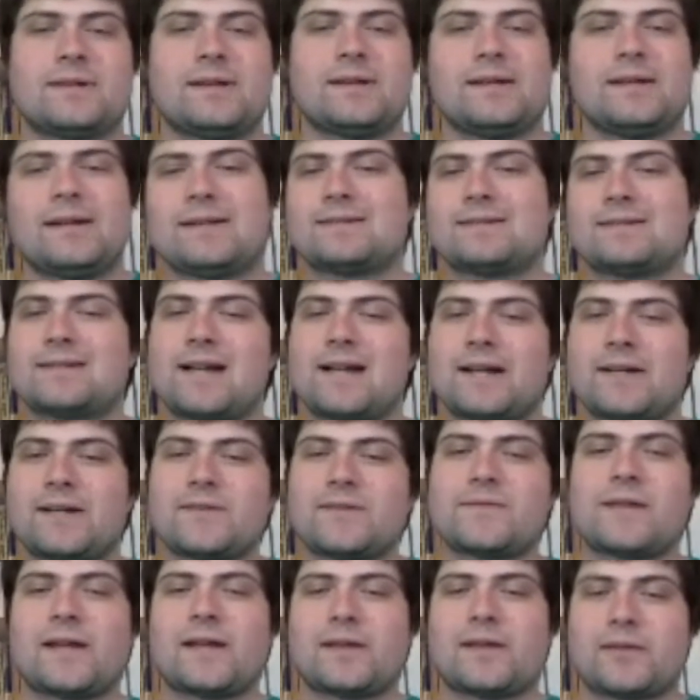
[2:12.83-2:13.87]
It's kind of
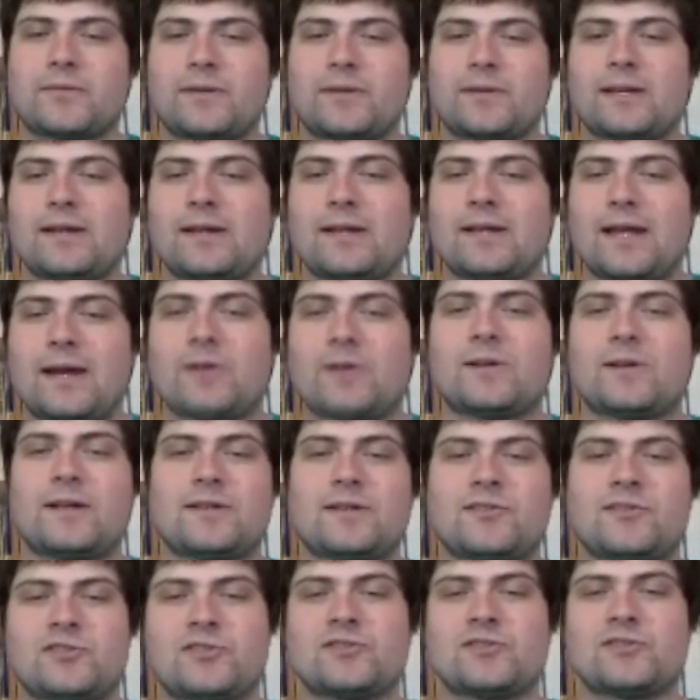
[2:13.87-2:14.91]
like 3
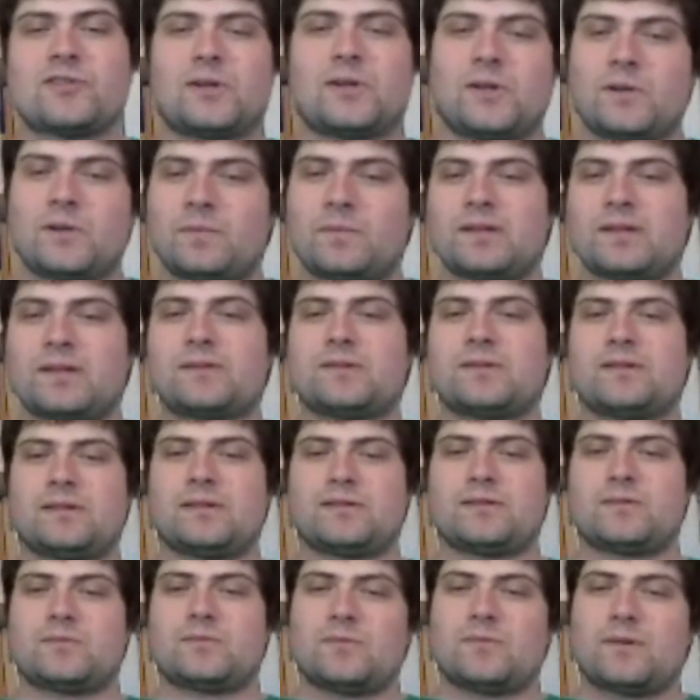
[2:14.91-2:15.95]
Cairnhenges all bundled
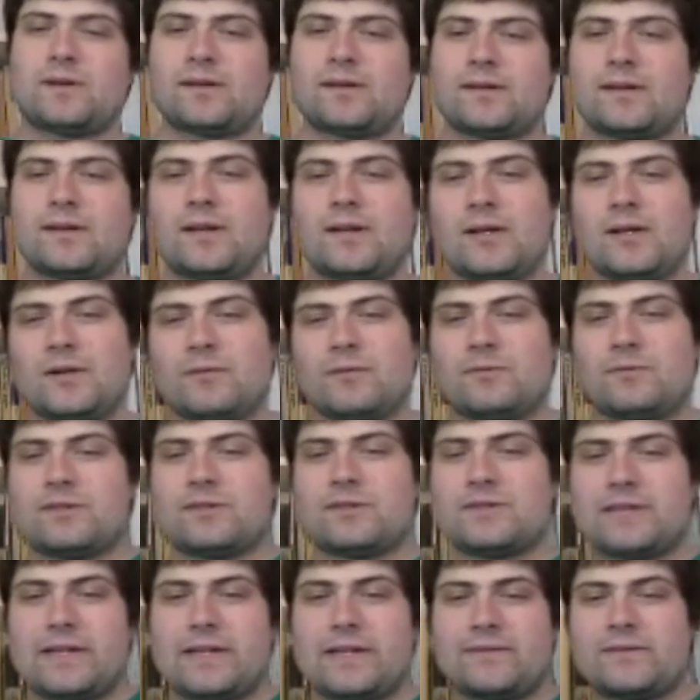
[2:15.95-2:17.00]
into 1, which
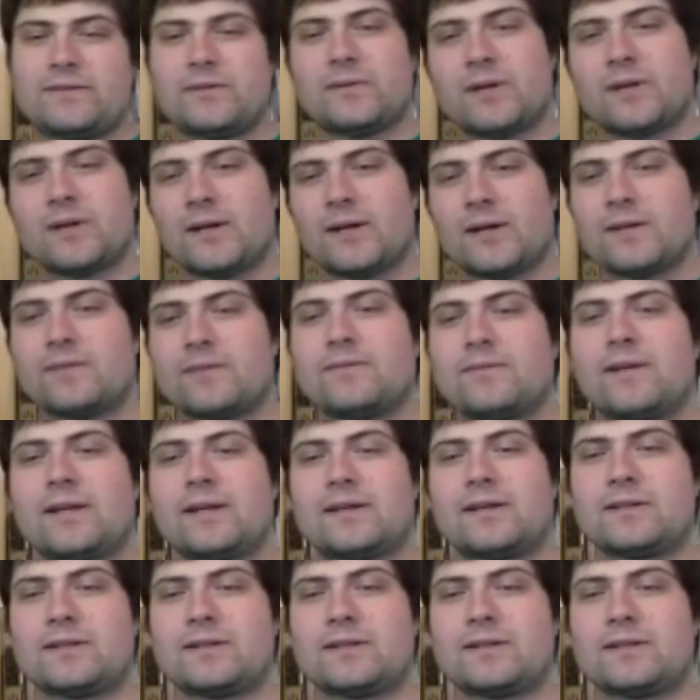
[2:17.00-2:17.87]
saves you card advantage.